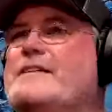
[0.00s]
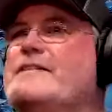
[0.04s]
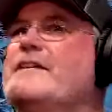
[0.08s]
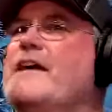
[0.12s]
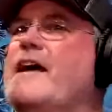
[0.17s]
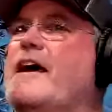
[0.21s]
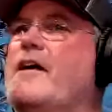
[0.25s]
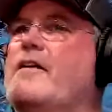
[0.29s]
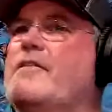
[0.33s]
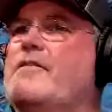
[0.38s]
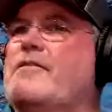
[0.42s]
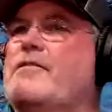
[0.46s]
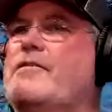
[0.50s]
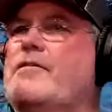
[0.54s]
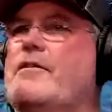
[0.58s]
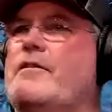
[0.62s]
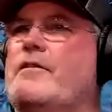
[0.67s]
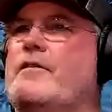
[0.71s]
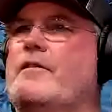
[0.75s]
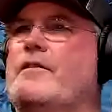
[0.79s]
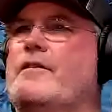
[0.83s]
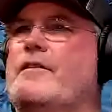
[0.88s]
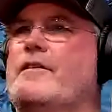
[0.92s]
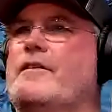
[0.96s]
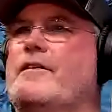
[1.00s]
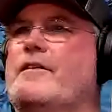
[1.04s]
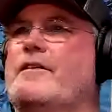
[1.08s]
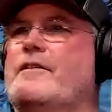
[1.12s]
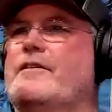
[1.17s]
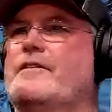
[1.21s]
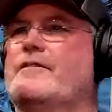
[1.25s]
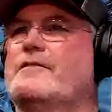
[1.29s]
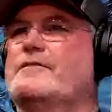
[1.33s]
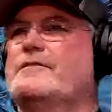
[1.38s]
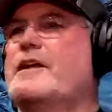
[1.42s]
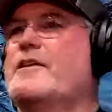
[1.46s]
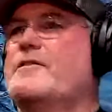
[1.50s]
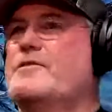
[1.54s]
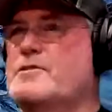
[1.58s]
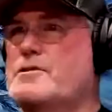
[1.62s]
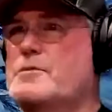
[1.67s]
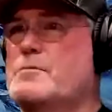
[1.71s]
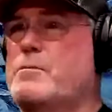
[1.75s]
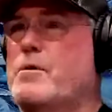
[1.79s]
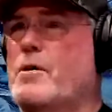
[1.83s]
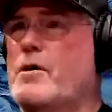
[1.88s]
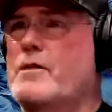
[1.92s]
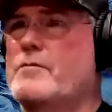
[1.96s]
death. Death is a
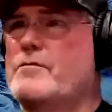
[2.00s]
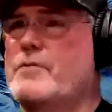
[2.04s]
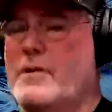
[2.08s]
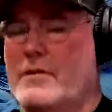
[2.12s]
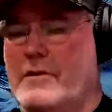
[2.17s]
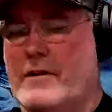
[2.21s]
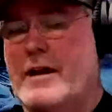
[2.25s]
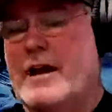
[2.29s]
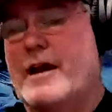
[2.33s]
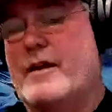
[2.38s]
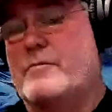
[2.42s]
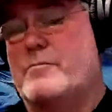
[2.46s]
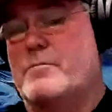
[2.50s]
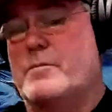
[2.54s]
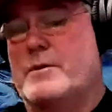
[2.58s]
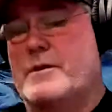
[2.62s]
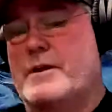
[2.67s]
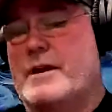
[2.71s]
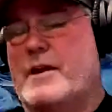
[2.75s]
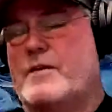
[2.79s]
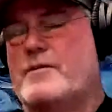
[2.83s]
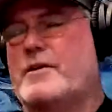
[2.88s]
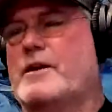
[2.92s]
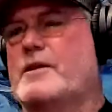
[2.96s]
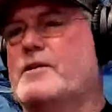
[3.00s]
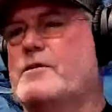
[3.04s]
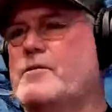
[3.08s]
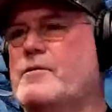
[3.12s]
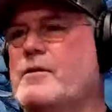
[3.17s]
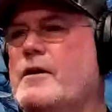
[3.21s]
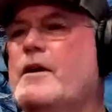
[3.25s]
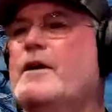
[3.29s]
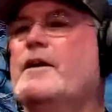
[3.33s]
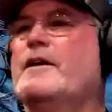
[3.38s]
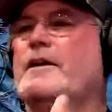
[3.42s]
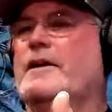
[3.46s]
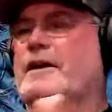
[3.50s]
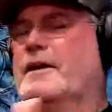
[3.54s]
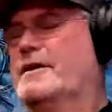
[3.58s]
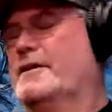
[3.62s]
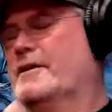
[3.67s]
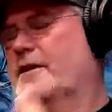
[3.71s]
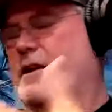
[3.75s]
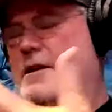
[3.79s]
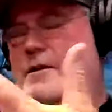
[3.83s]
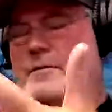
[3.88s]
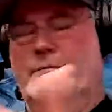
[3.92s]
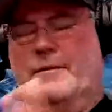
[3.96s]
part of our life, but now that you
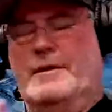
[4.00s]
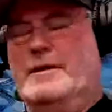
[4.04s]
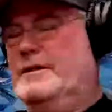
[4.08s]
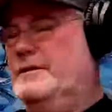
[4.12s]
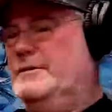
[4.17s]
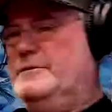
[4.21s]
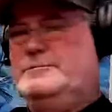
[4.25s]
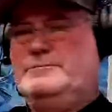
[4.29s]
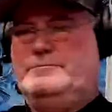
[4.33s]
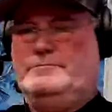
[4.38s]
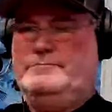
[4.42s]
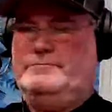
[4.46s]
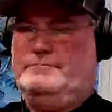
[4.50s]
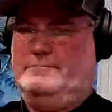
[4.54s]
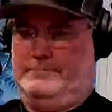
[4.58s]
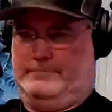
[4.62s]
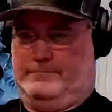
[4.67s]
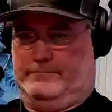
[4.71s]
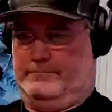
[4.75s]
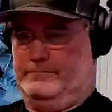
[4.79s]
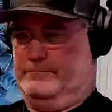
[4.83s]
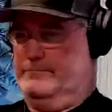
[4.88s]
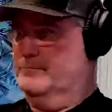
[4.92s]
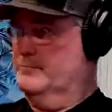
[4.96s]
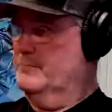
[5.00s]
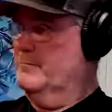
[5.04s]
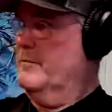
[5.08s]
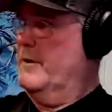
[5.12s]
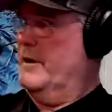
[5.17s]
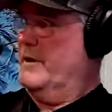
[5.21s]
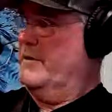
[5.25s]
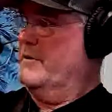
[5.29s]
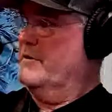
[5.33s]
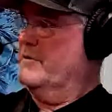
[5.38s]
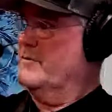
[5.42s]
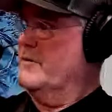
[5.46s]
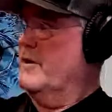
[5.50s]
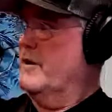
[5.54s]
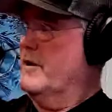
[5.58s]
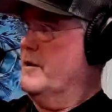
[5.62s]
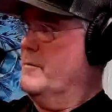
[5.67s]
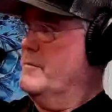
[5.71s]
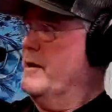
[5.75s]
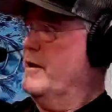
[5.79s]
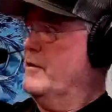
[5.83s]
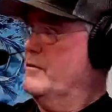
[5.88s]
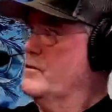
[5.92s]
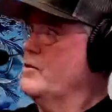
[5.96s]
know, but you talk
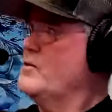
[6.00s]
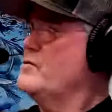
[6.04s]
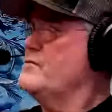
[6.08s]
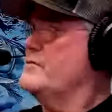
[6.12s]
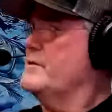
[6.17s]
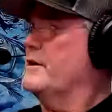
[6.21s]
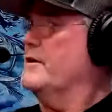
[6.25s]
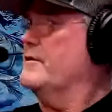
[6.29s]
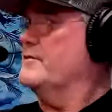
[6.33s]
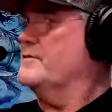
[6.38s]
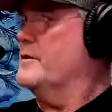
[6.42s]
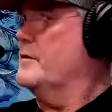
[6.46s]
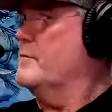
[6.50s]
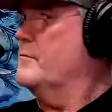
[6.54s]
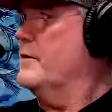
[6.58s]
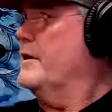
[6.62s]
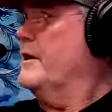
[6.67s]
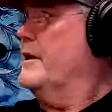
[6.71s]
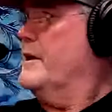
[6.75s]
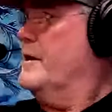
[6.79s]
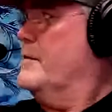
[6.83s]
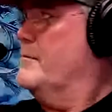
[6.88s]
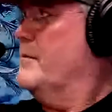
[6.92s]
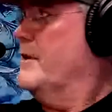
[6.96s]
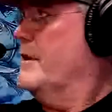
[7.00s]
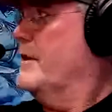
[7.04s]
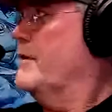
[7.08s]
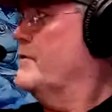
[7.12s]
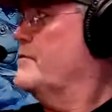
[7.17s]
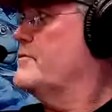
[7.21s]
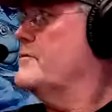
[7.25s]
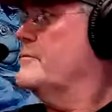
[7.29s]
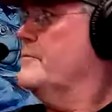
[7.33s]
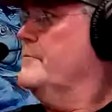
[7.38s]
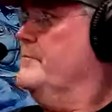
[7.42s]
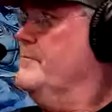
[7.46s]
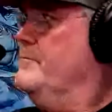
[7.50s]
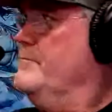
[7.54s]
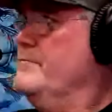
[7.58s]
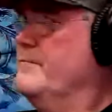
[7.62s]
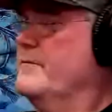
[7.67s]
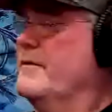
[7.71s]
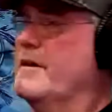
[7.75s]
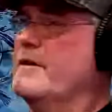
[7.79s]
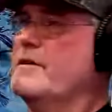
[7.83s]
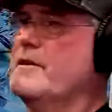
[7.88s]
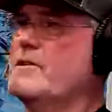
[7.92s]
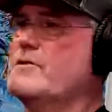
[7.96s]
about losing somebody, I mean, it's
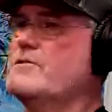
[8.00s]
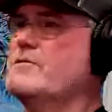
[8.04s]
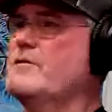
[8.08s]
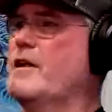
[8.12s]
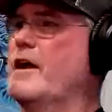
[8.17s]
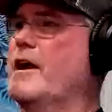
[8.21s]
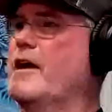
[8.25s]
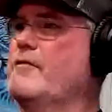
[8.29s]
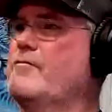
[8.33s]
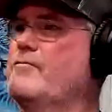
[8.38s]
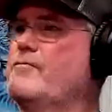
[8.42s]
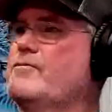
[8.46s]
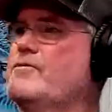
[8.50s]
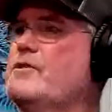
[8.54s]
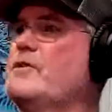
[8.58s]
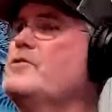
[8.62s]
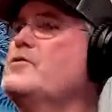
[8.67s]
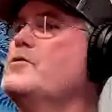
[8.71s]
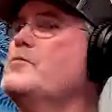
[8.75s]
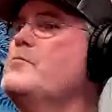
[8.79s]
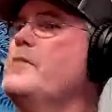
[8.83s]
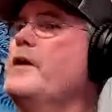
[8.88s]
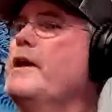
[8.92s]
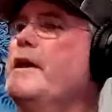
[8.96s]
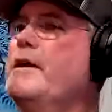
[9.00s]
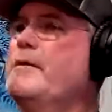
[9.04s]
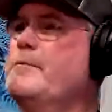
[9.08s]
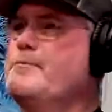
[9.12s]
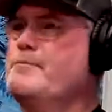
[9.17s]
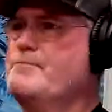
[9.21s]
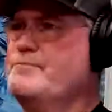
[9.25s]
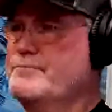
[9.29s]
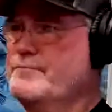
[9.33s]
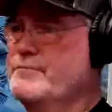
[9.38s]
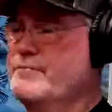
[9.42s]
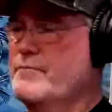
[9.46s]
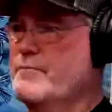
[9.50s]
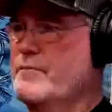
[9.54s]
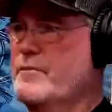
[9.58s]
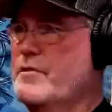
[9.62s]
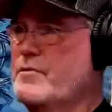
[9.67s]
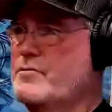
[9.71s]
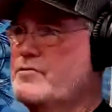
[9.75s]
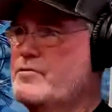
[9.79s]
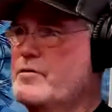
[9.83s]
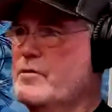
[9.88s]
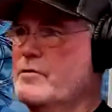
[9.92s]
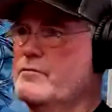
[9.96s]
in this life. See, to me,
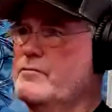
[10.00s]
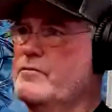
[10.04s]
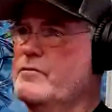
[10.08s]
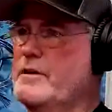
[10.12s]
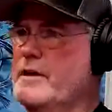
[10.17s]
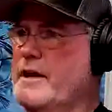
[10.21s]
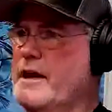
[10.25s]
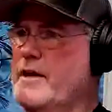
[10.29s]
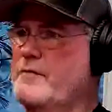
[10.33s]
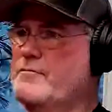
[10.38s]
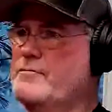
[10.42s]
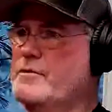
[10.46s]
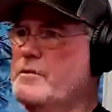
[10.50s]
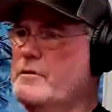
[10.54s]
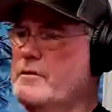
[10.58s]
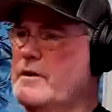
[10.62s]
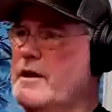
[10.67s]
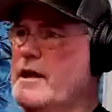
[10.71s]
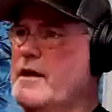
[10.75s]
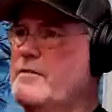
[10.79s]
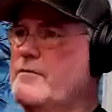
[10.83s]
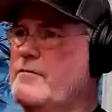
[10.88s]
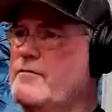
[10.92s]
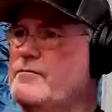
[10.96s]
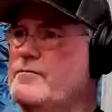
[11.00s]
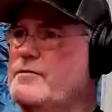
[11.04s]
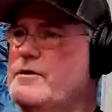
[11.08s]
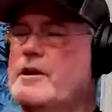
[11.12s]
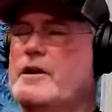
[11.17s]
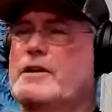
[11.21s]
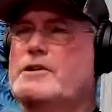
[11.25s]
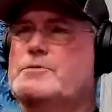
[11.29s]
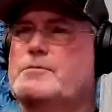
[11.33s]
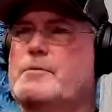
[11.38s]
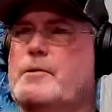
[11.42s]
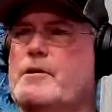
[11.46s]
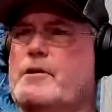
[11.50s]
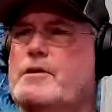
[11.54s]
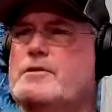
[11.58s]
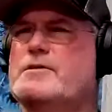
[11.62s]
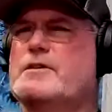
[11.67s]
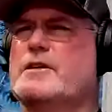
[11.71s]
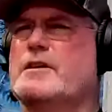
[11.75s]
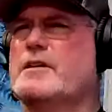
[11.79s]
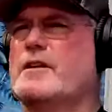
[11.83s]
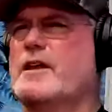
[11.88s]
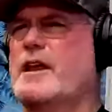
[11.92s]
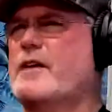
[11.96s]
truthfully, after
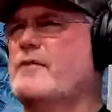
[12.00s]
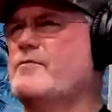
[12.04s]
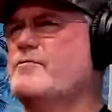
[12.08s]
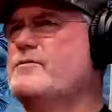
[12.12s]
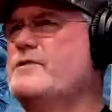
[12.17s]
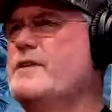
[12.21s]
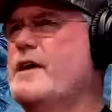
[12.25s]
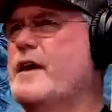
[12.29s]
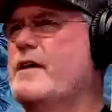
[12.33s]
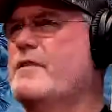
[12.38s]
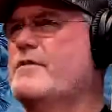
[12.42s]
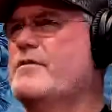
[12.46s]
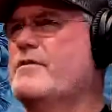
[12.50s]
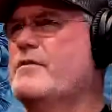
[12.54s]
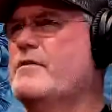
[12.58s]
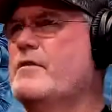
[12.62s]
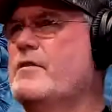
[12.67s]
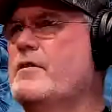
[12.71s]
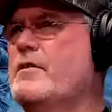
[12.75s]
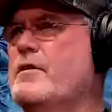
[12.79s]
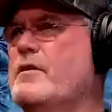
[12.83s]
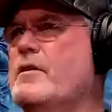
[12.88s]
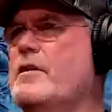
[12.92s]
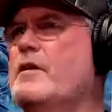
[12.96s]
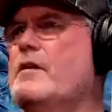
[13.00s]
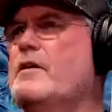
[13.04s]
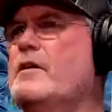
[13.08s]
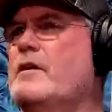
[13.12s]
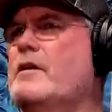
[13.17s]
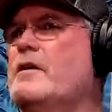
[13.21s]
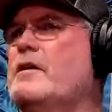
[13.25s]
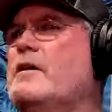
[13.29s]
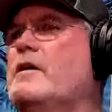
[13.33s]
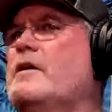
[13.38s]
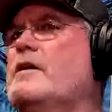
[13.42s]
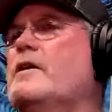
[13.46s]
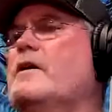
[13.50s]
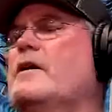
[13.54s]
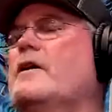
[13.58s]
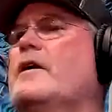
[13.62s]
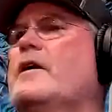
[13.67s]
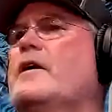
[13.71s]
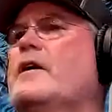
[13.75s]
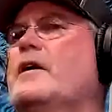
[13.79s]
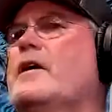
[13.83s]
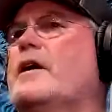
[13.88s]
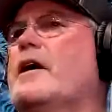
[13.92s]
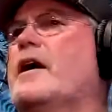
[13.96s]
experiencing a lot of death,
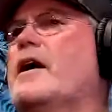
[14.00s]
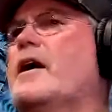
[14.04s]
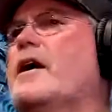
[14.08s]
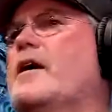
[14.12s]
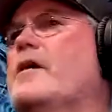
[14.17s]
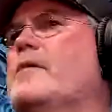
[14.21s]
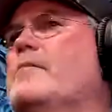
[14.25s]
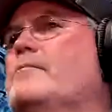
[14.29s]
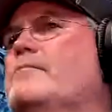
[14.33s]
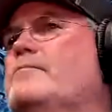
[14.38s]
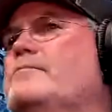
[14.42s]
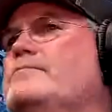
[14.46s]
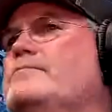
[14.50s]
I